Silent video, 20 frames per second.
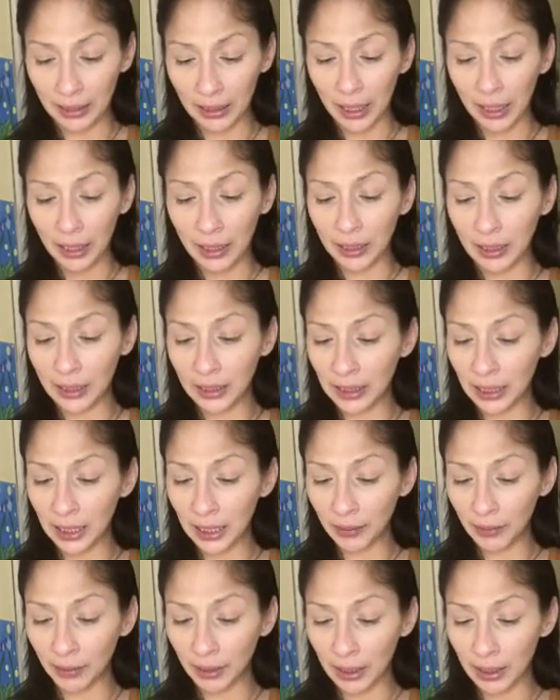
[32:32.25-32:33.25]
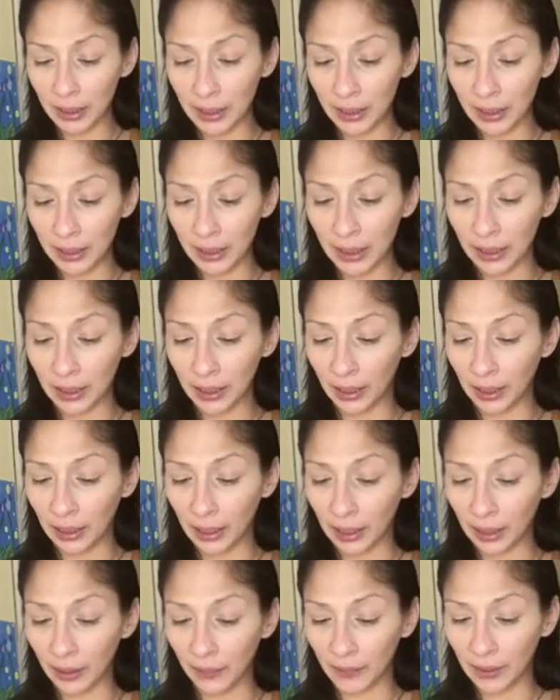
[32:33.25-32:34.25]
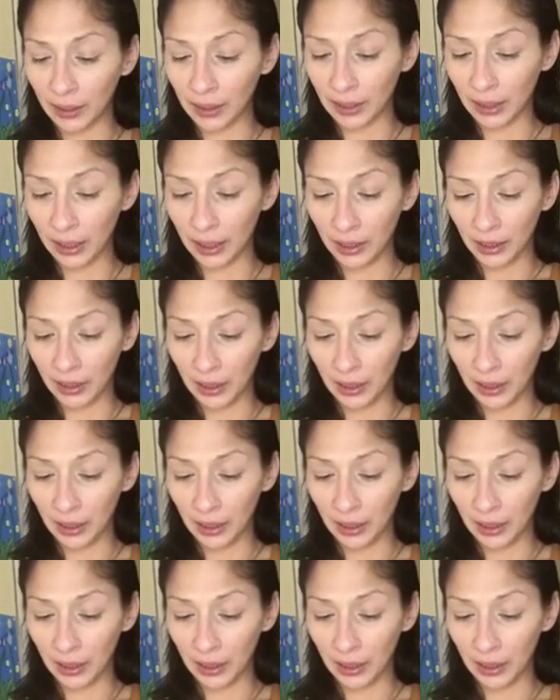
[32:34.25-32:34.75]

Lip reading: The secret is in the light of the sun,